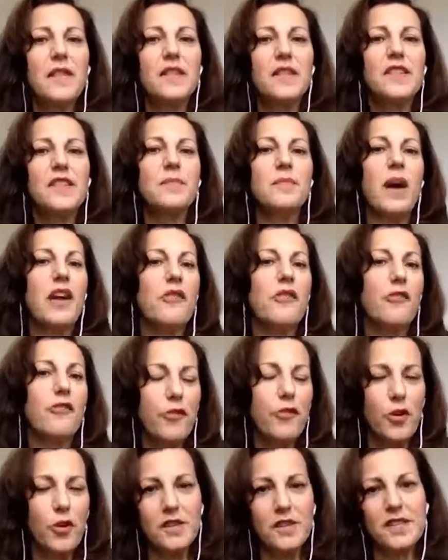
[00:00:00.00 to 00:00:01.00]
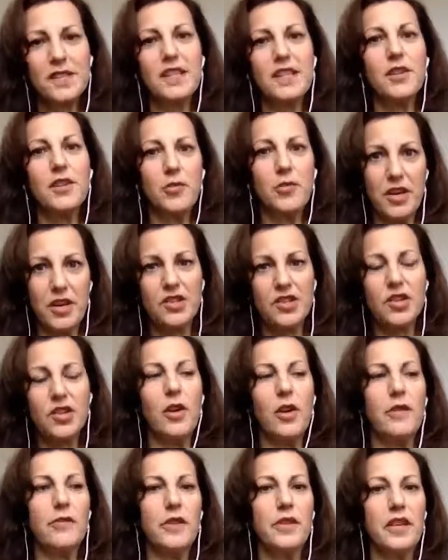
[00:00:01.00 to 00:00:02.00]
this is my first
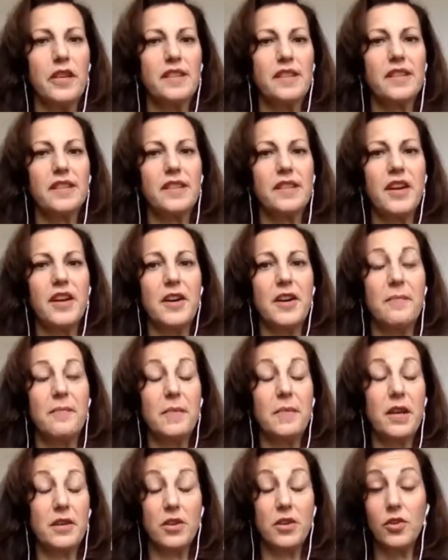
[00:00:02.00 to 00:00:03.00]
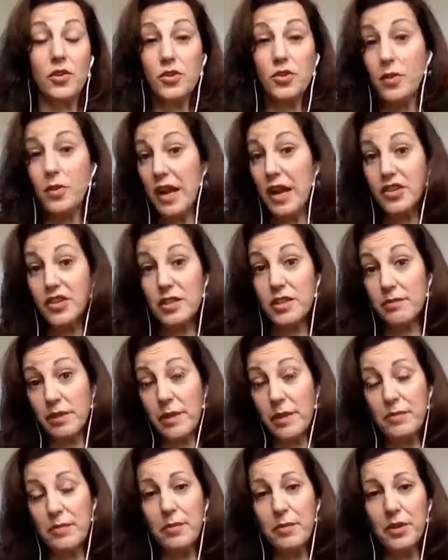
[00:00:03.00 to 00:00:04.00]
iteration of this. And could you actually
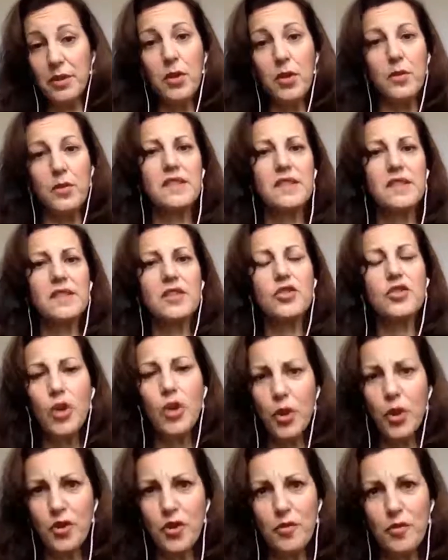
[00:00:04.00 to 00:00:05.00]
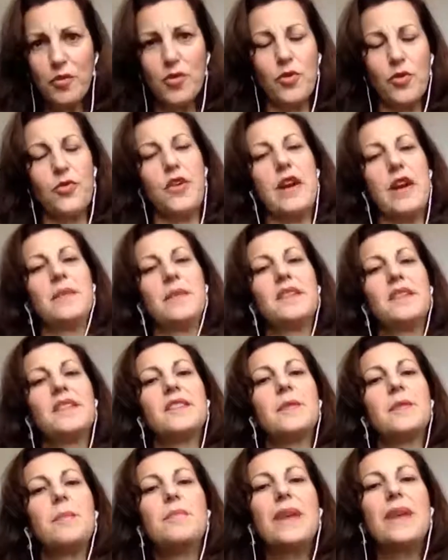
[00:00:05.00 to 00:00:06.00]
let people know this is a charter program? This
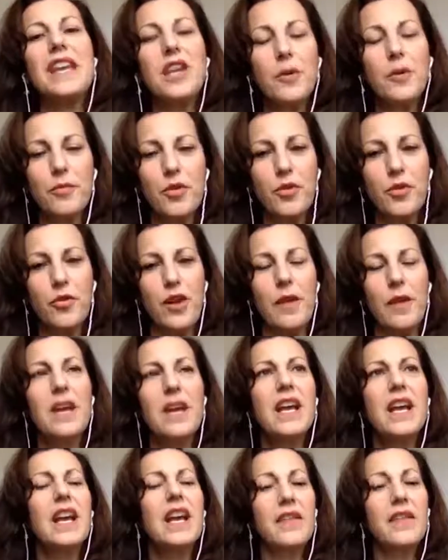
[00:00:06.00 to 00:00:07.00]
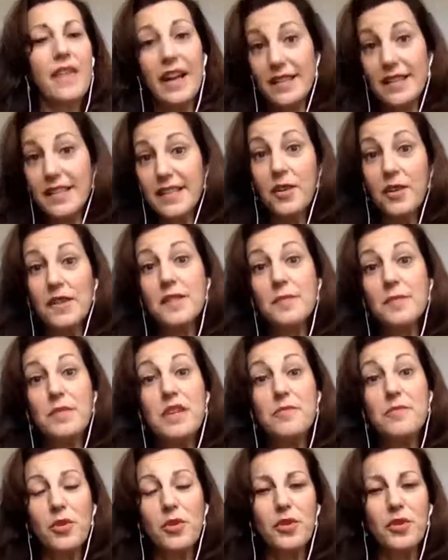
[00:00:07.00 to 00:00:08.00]
is a beta program that tells
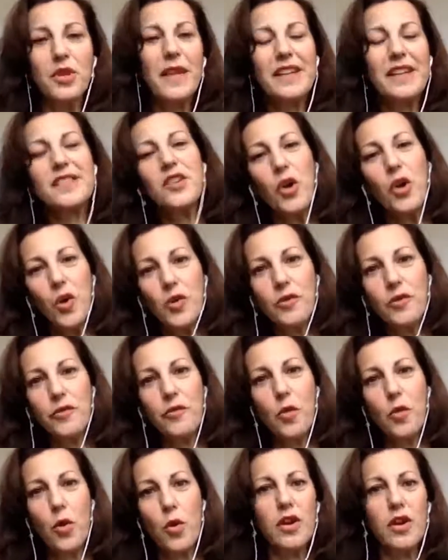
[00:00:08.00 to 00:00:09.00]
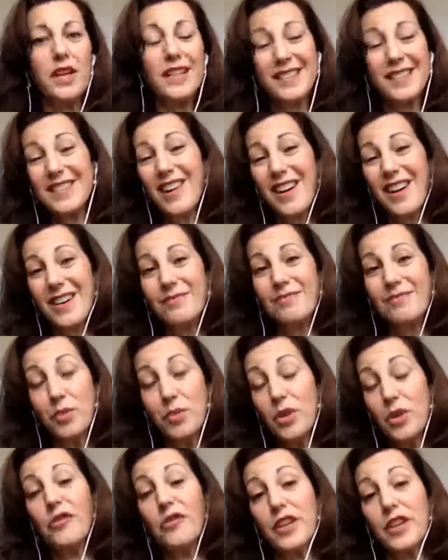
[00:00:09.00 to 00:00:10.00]
people, that's code for it's not
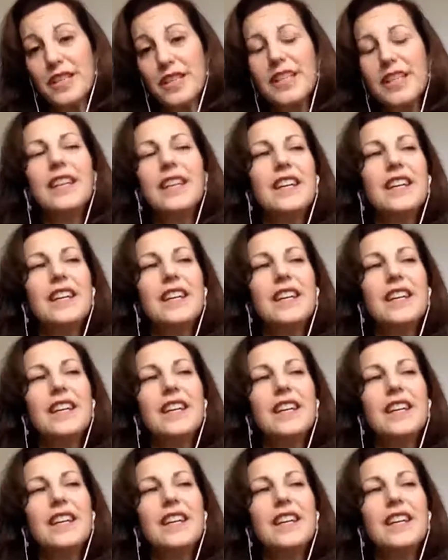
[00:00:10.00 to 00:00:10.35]
perfect.